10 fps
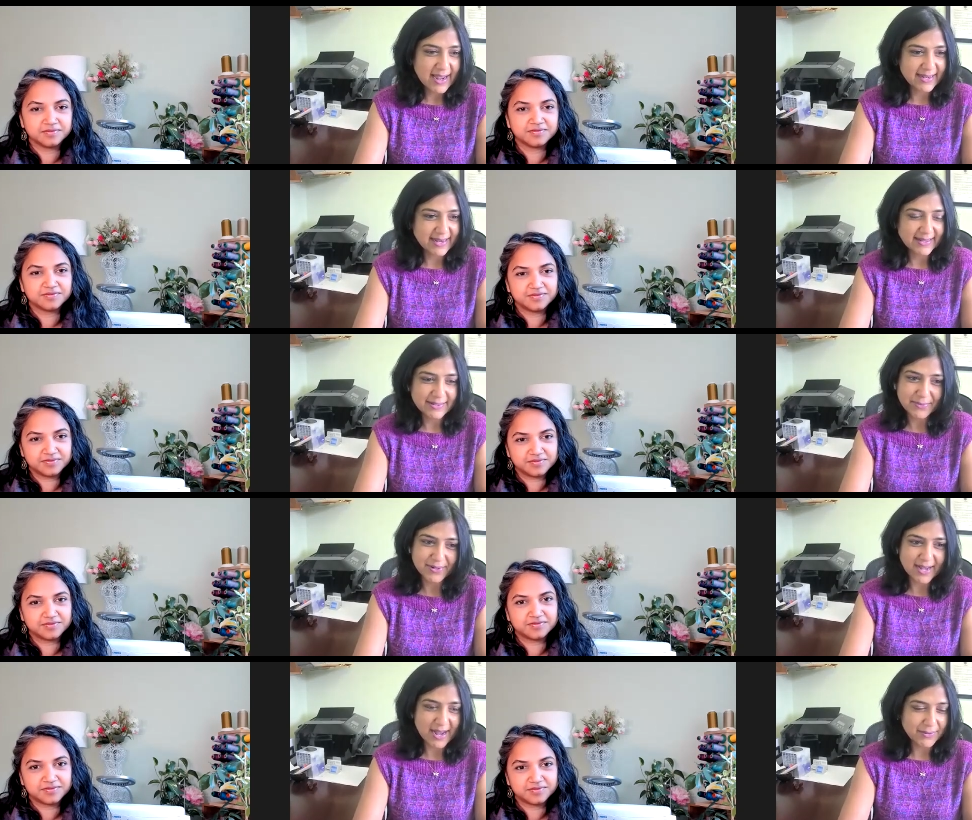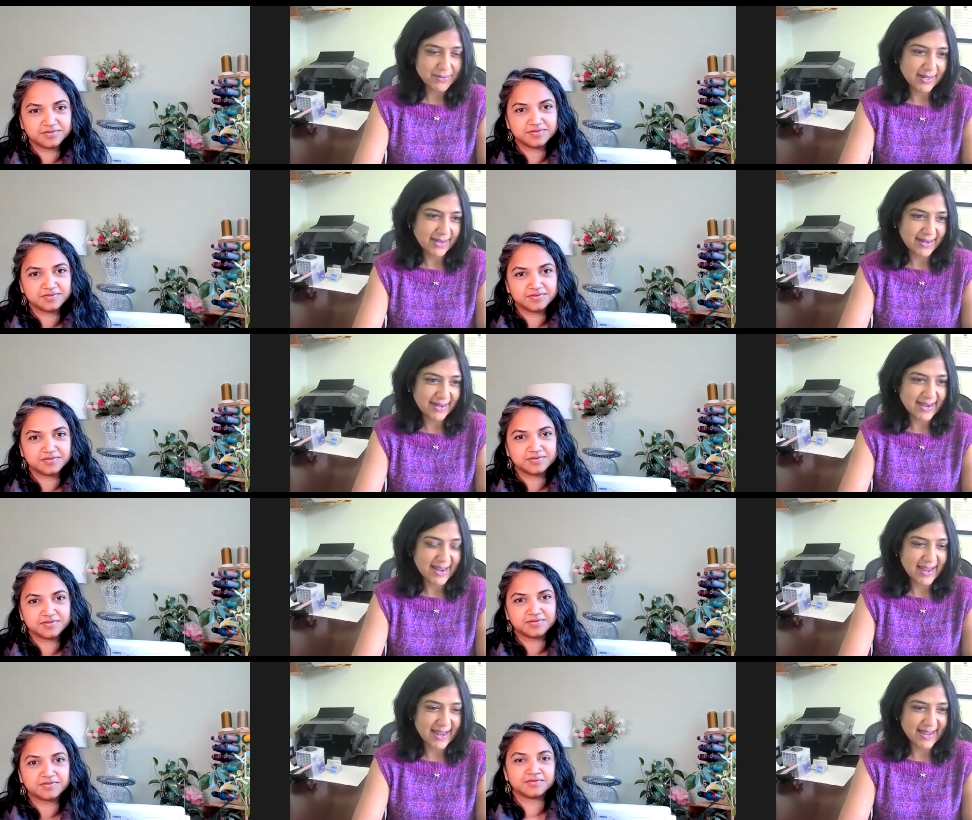Speaker 1: and get the word out there.
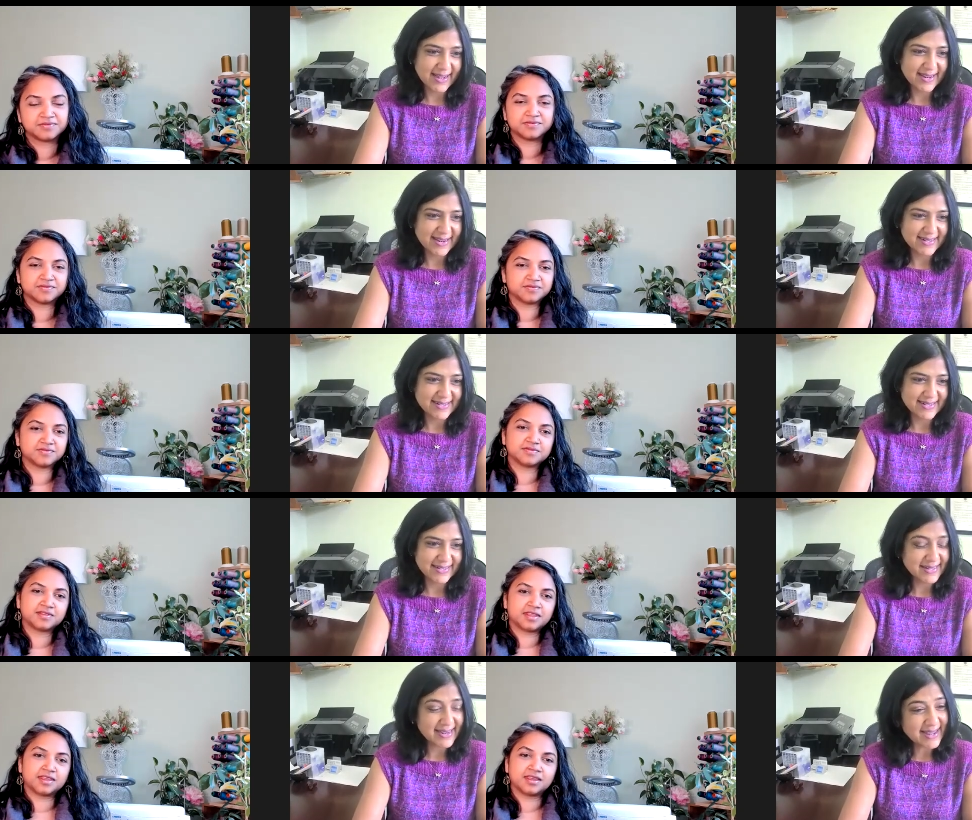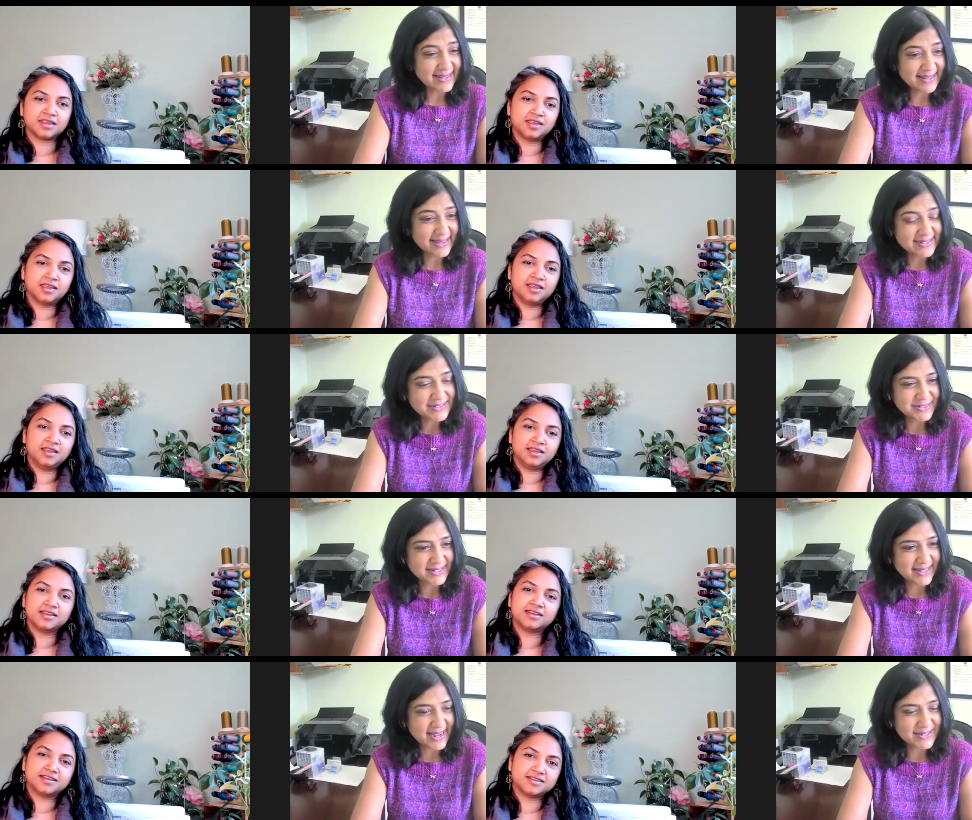And uh, yeah,
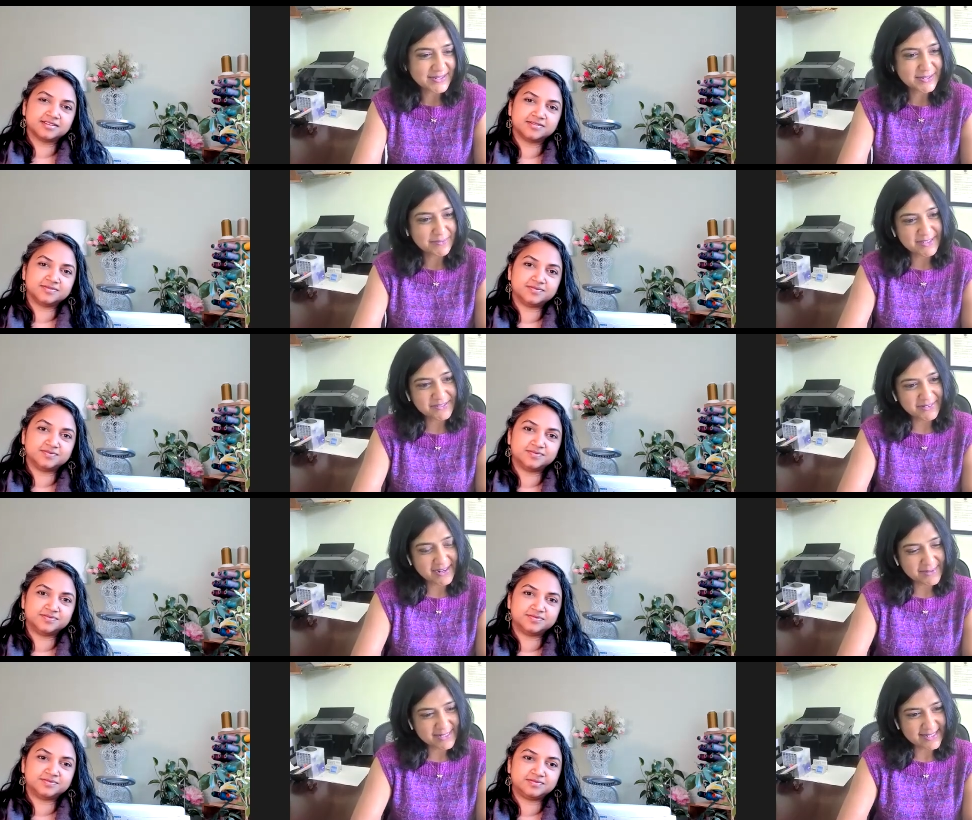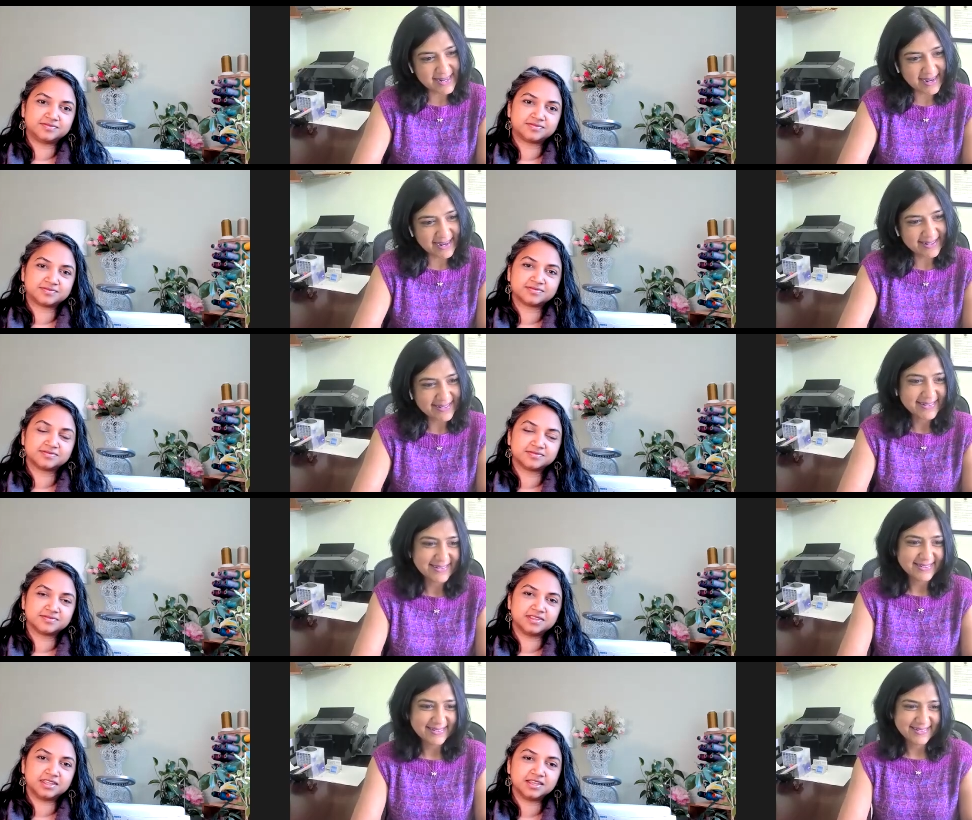Anjori, thank you so much for coming today.
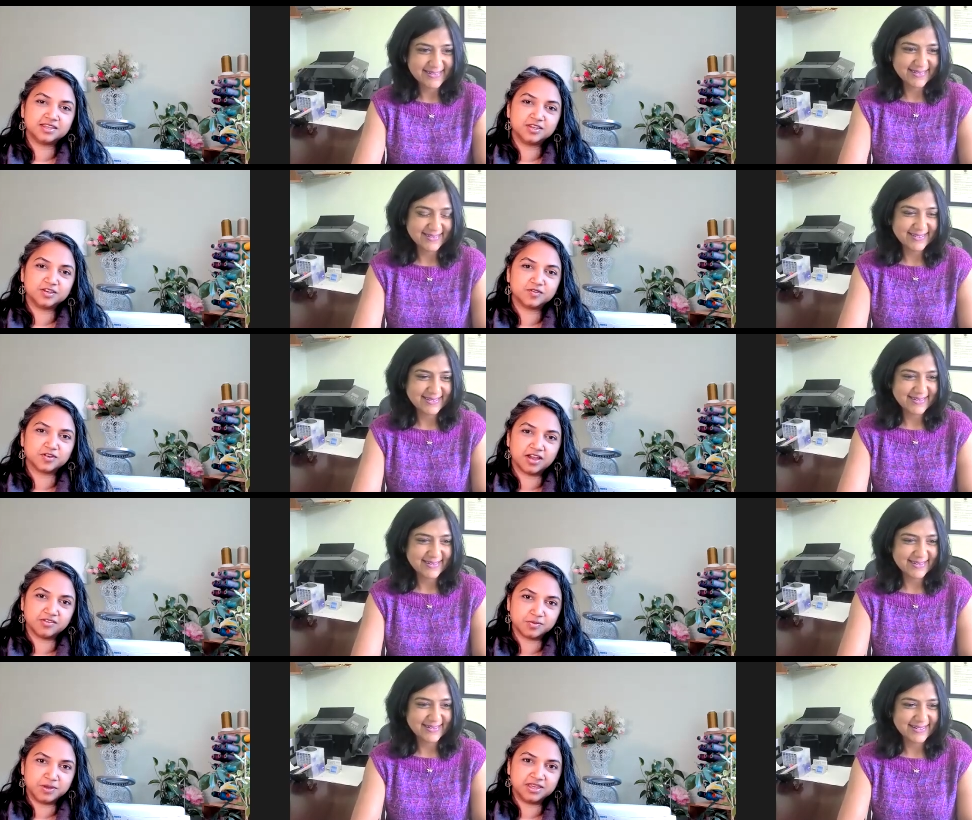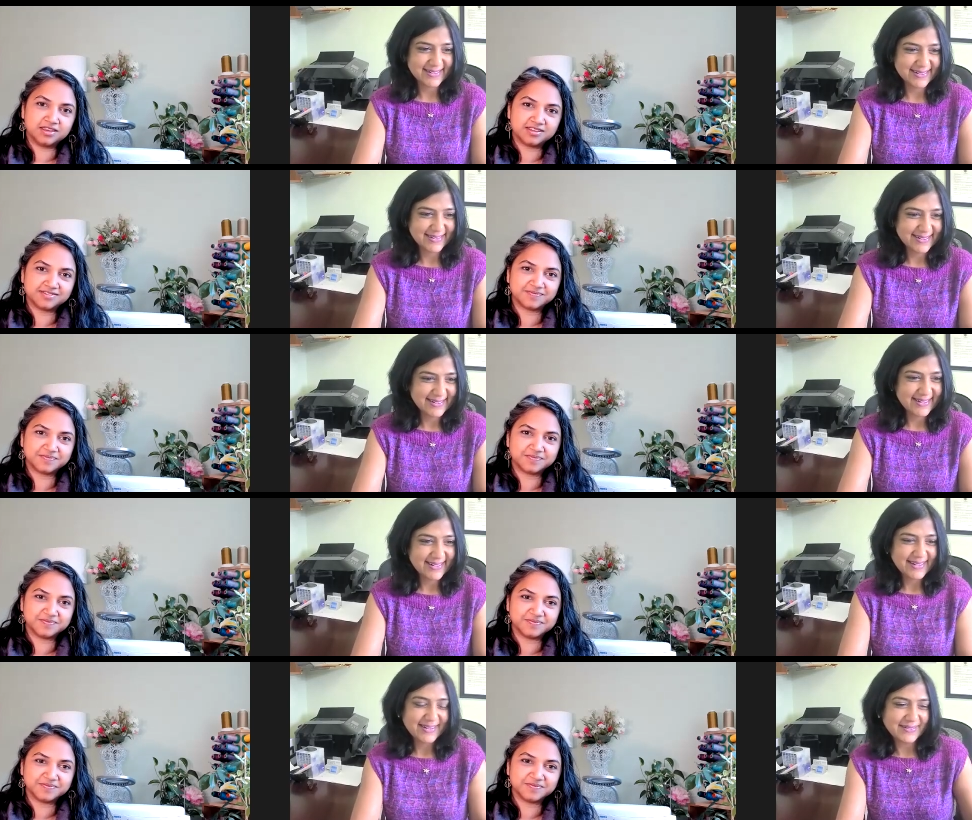
Speaker 2: Thank you for having me.
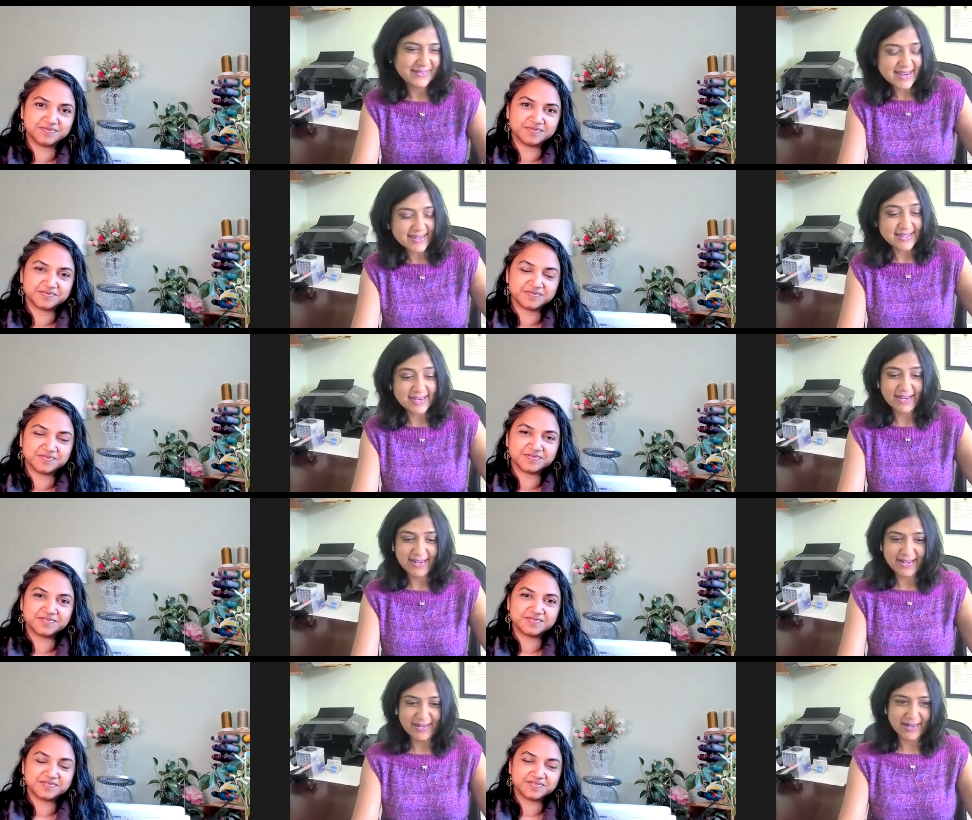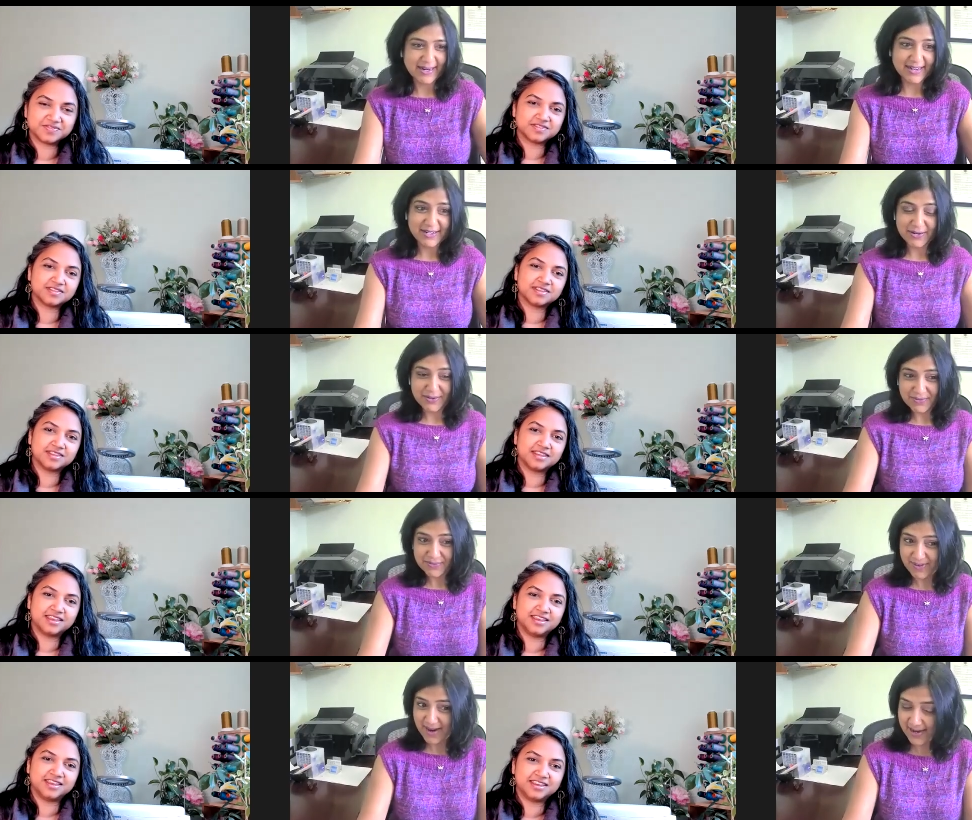
Speaker 1: Right. Are
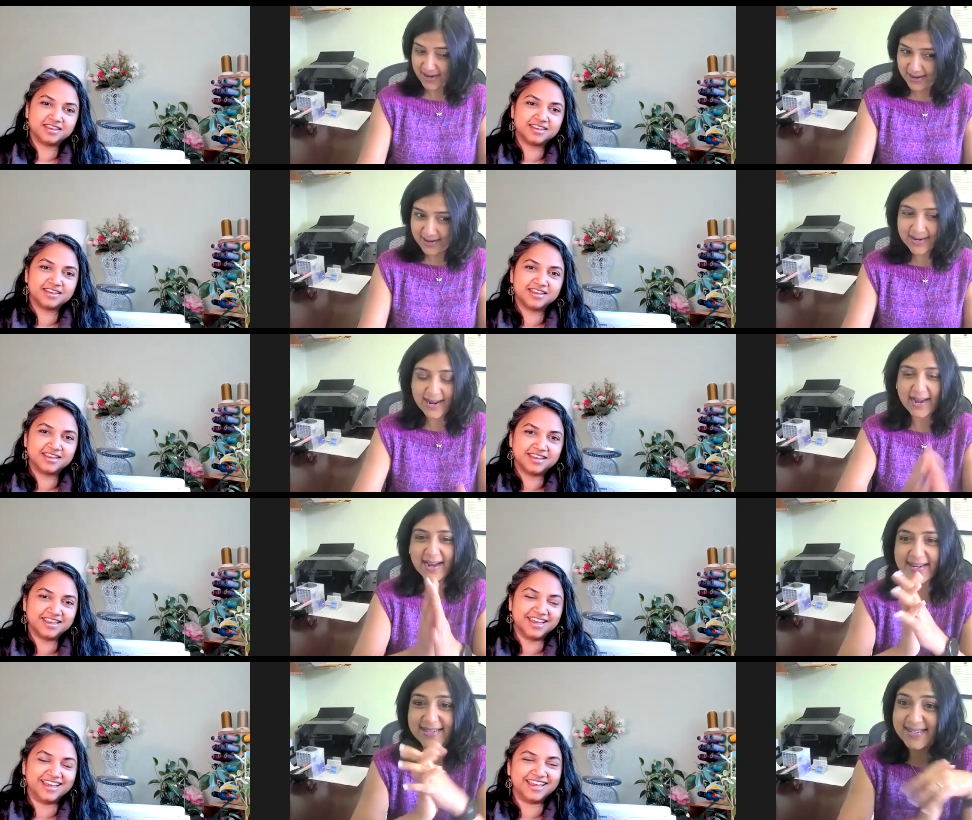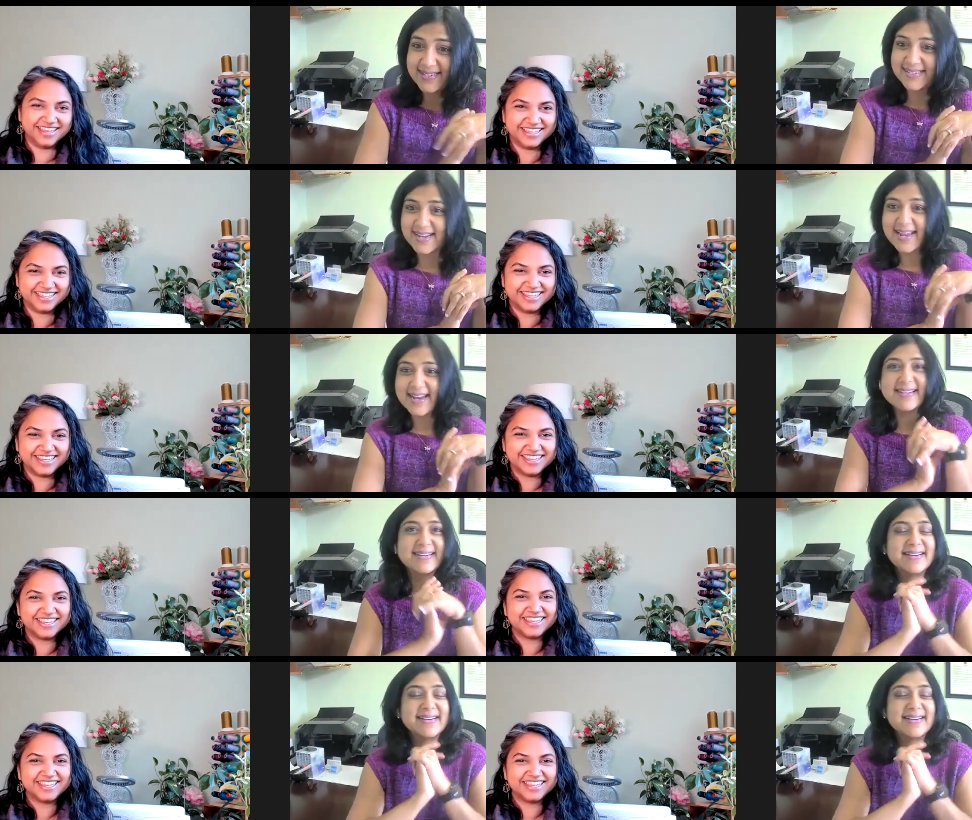you ready? I mm-hmm. did send